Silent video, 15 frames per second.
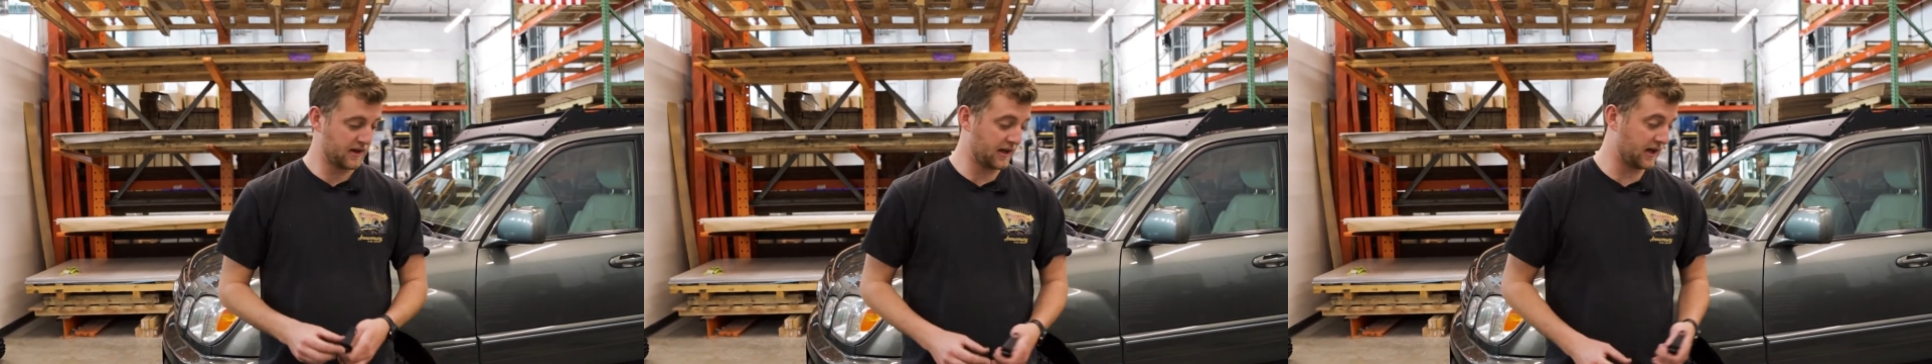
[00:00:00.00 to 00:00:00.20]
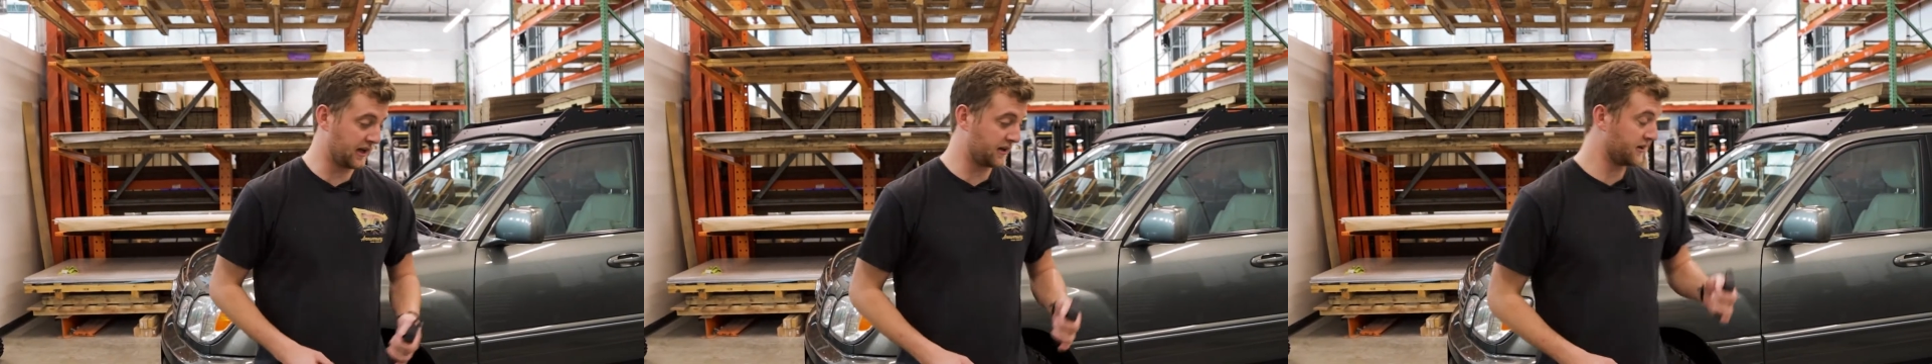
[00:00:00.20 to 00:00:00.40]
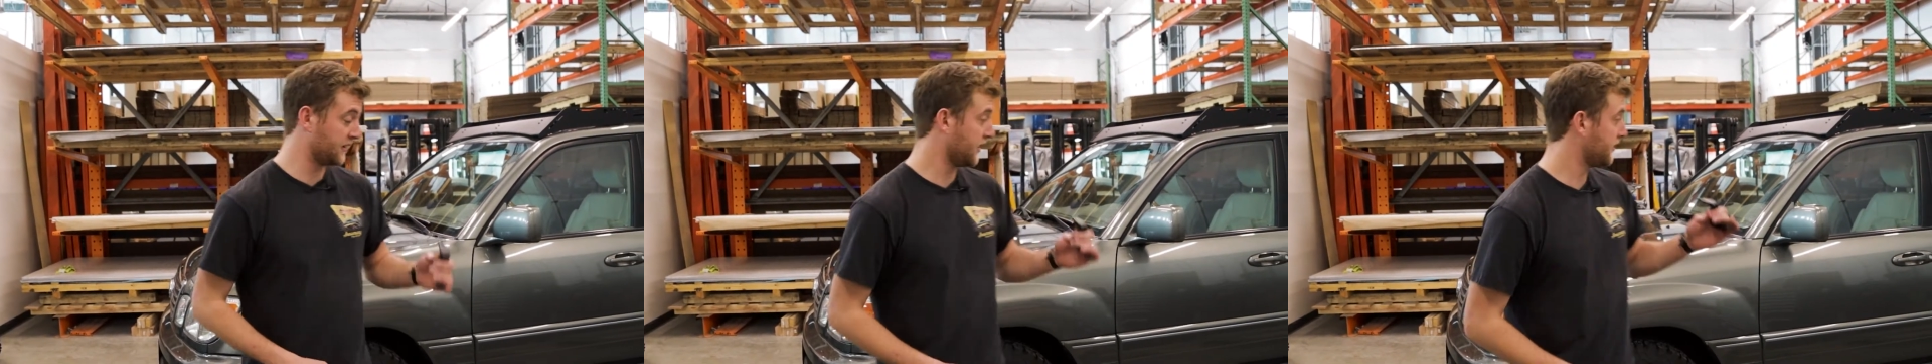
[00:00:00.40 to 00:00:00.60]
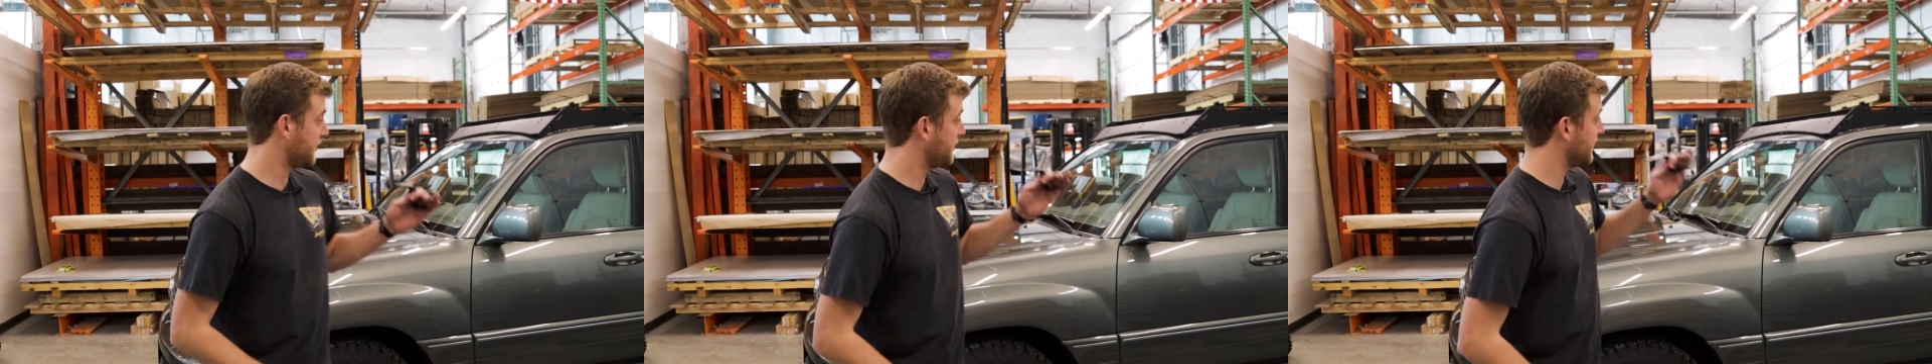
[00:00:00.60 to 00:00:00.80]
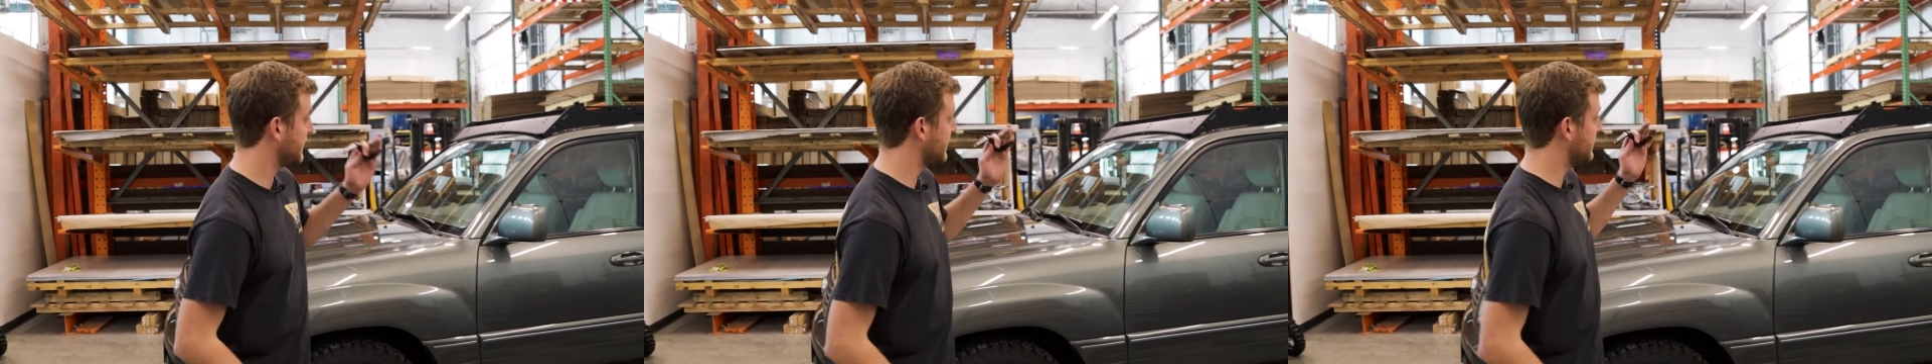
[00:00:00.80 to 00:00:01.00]
And another
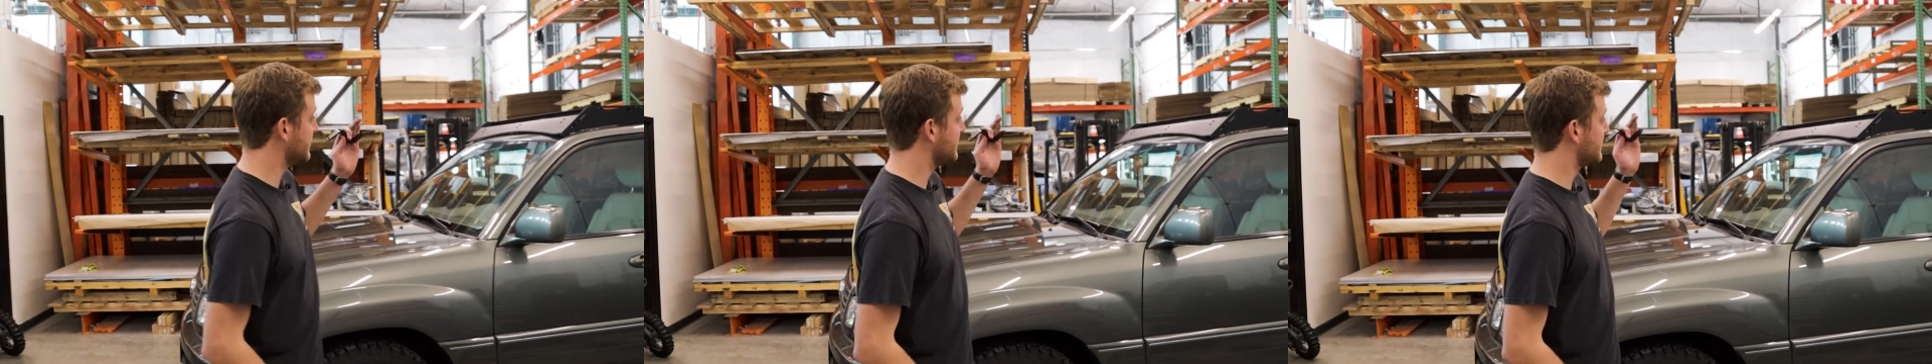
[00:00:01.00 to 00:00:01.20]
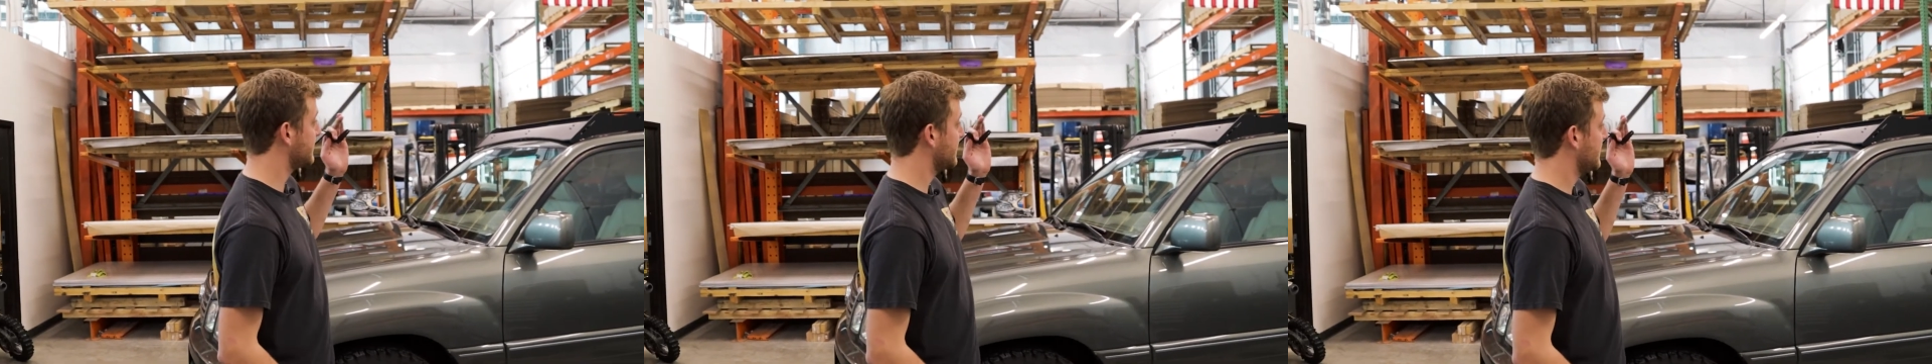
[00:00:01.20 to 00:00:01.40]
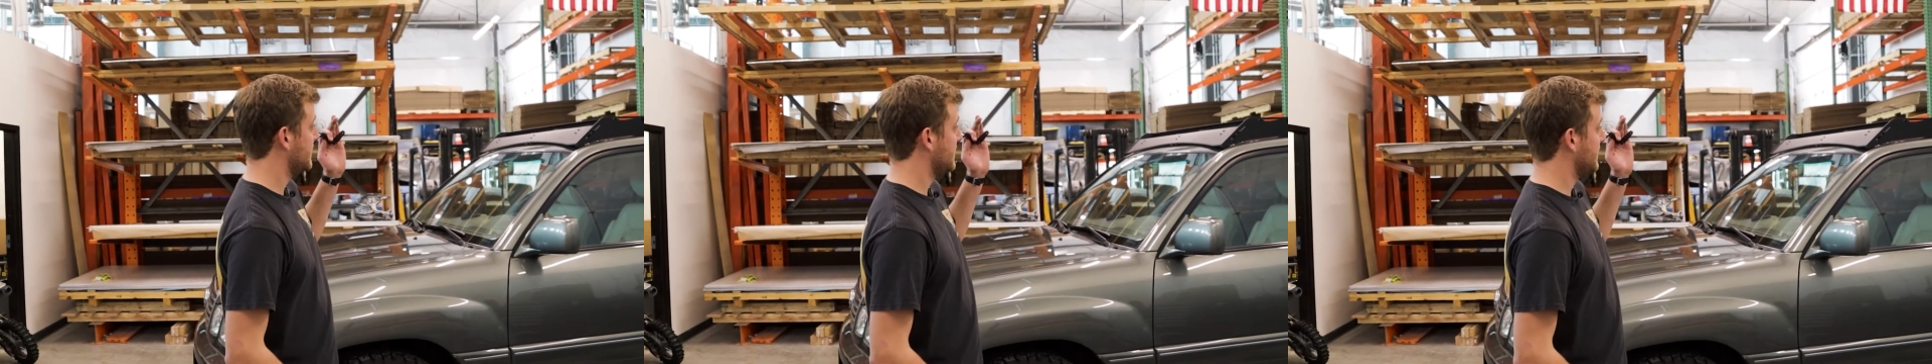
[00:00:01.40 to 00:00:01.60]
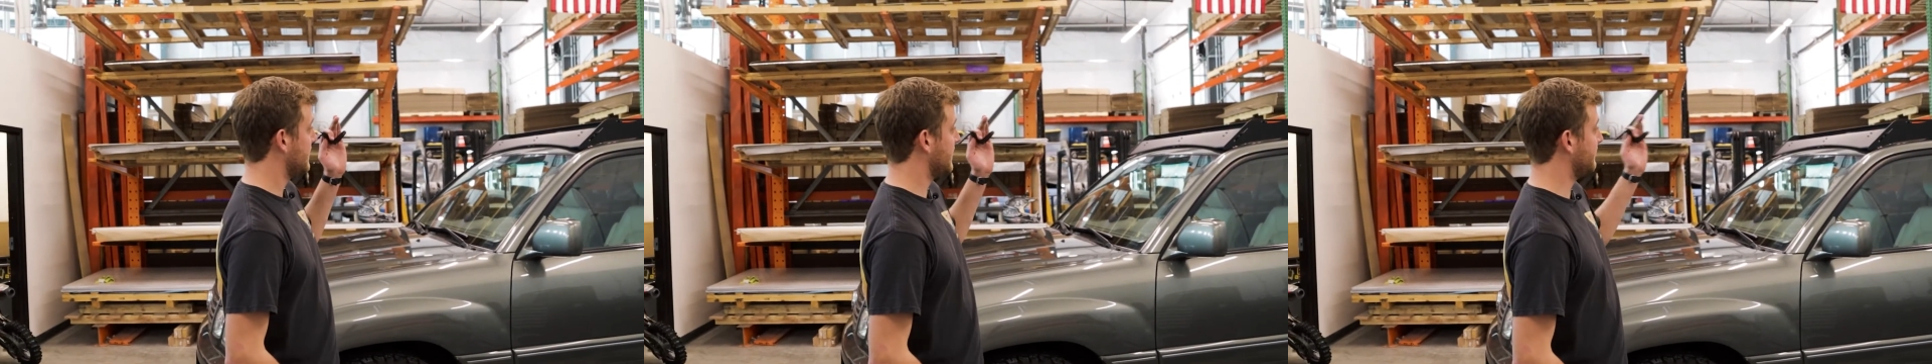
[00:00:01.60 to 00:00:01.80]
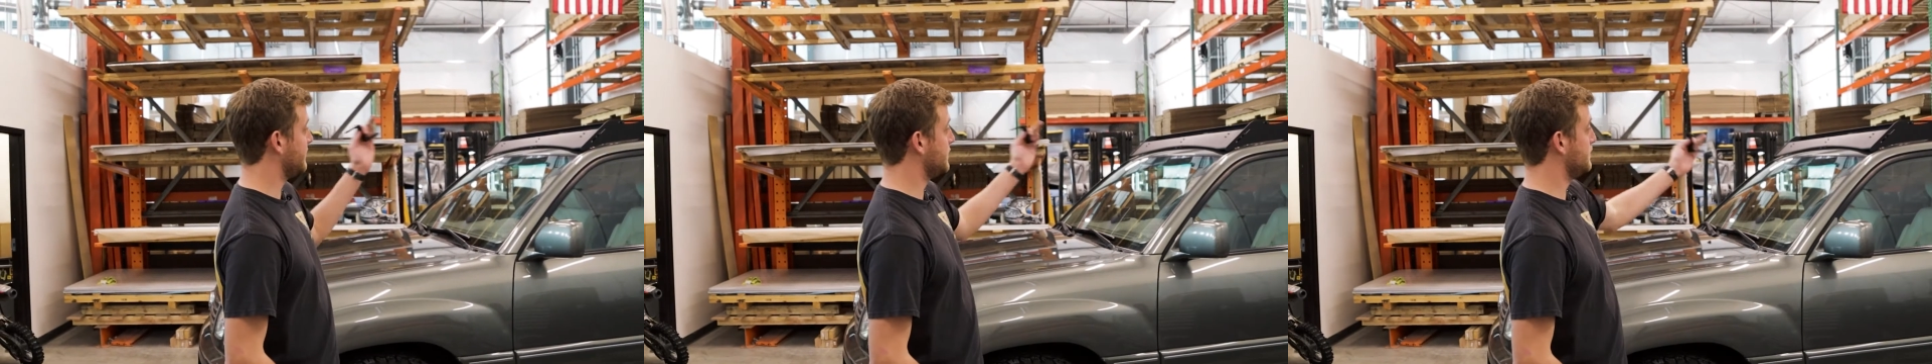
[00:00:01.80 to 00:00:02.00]
thing is,
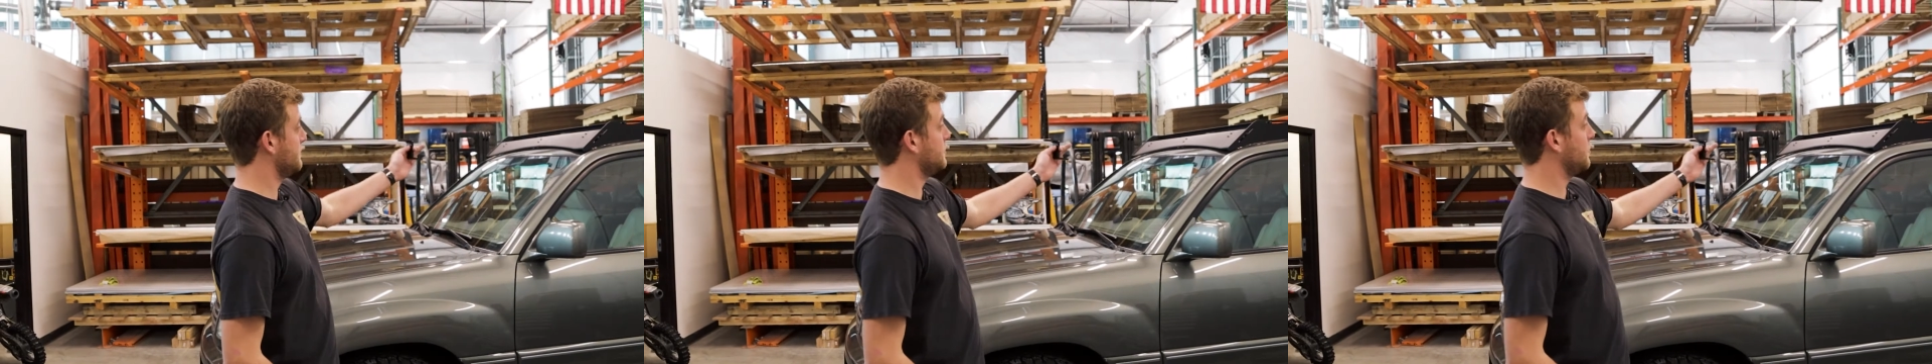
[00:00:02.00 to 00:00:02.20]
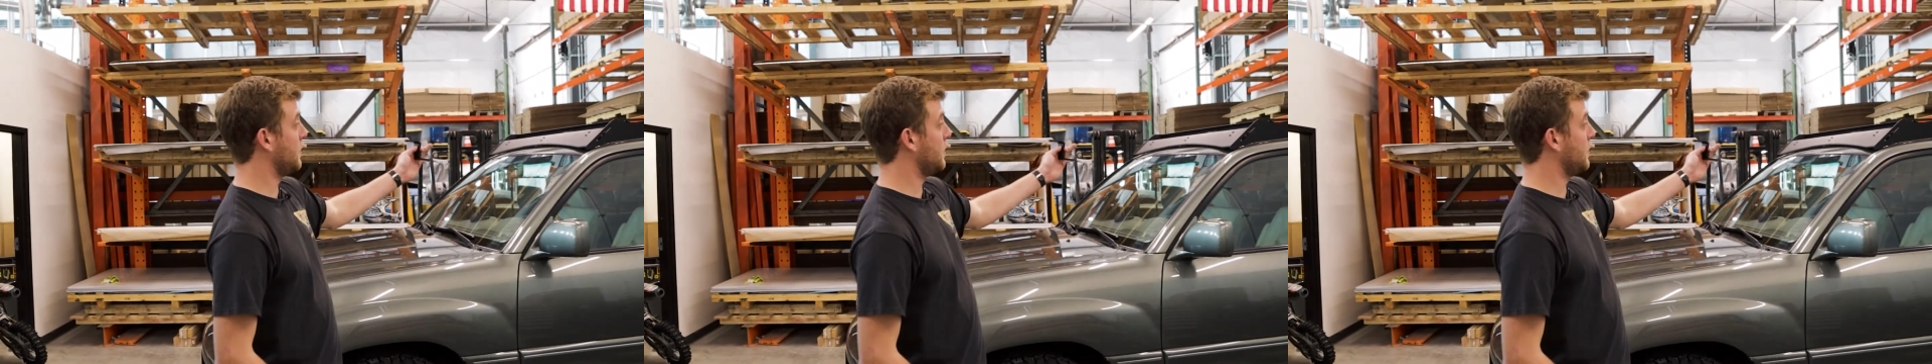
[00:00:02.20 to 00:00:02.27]
if you